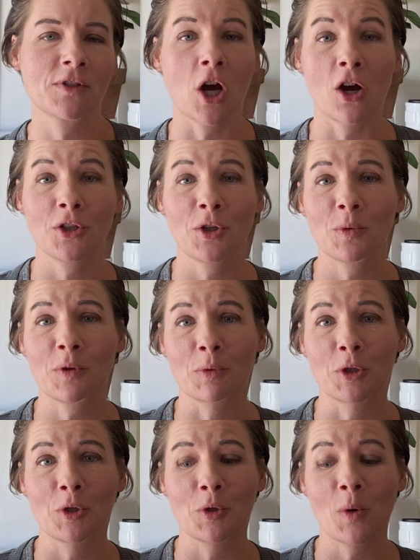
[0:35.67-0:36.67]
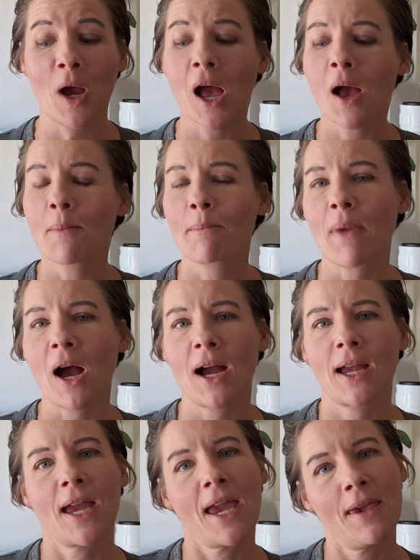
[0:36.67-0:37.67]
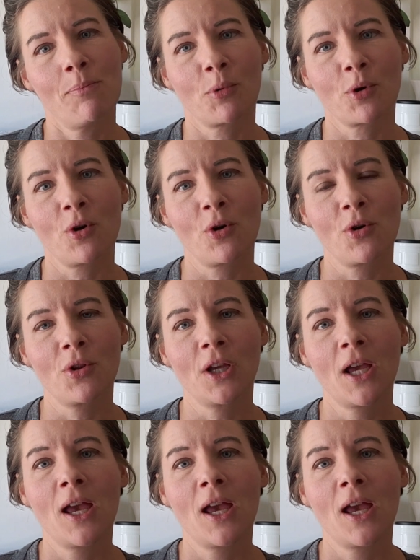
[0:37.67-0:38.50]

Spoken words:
talk you through my April